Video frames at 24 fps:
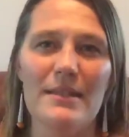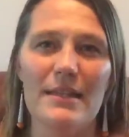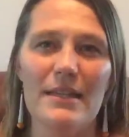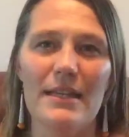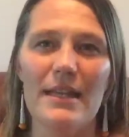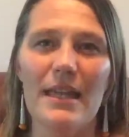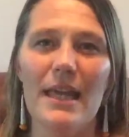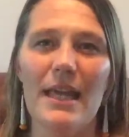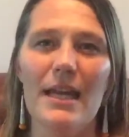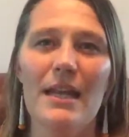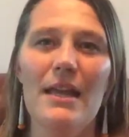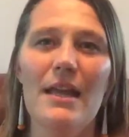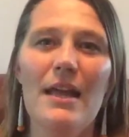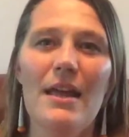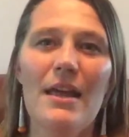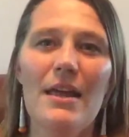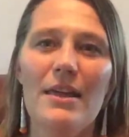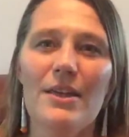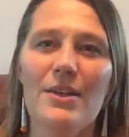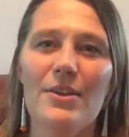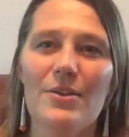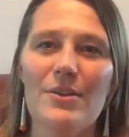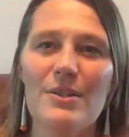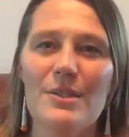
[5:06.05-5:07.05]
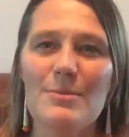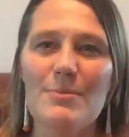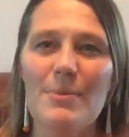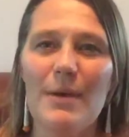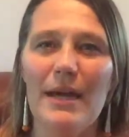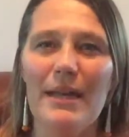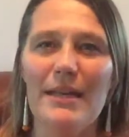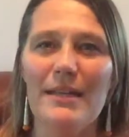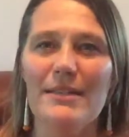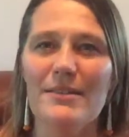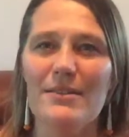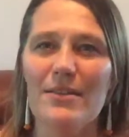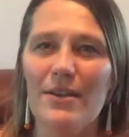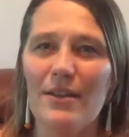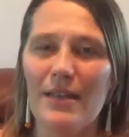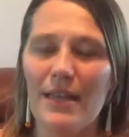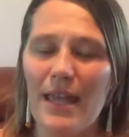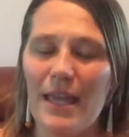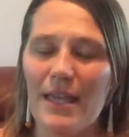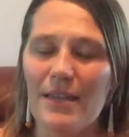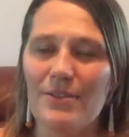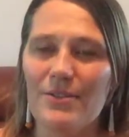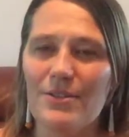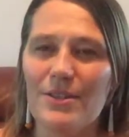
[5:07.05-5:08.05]
And again, you know, this body is all
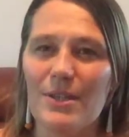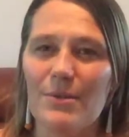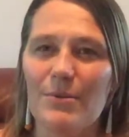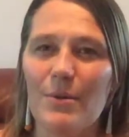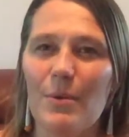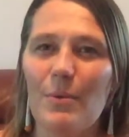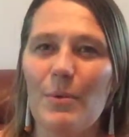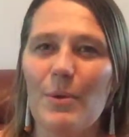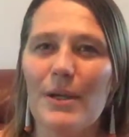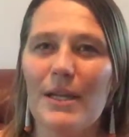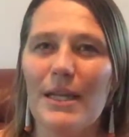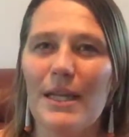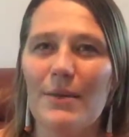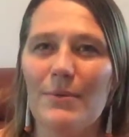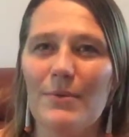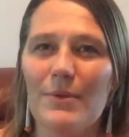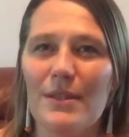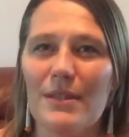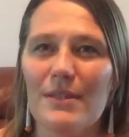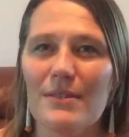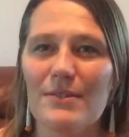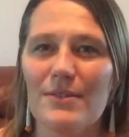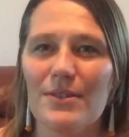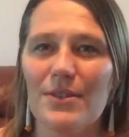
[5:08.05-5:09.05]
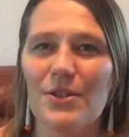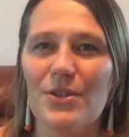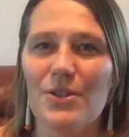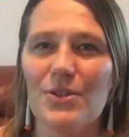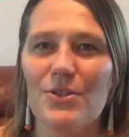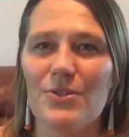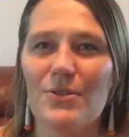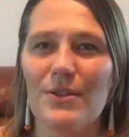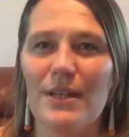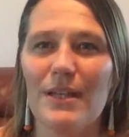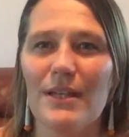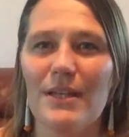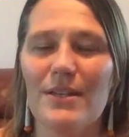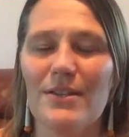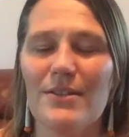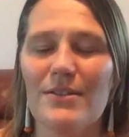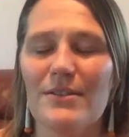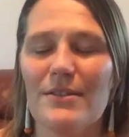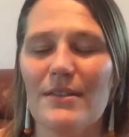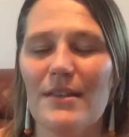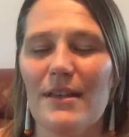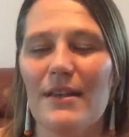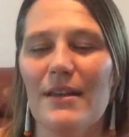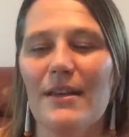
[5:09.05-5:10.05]
energy. We're working with the circuitry. And
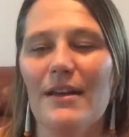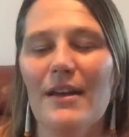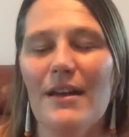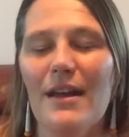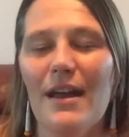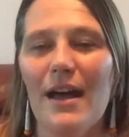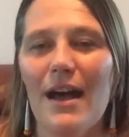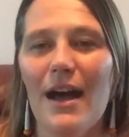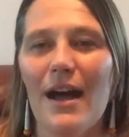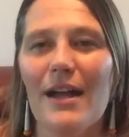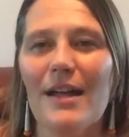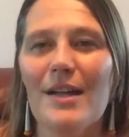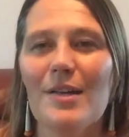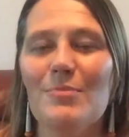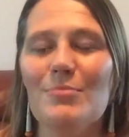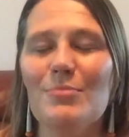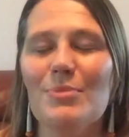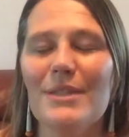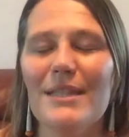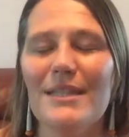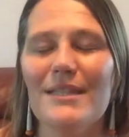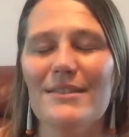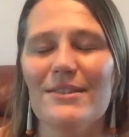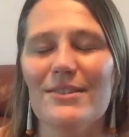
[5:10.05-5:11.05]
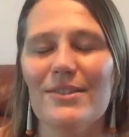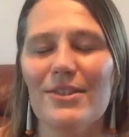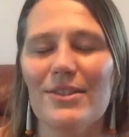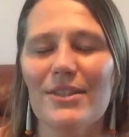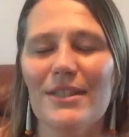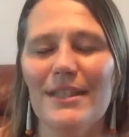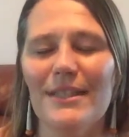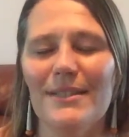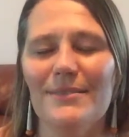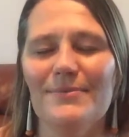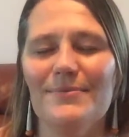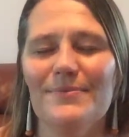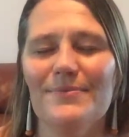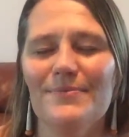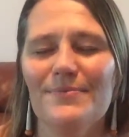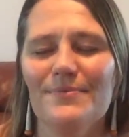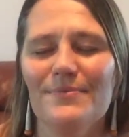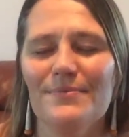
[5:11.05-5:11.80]
here's a complete circuit.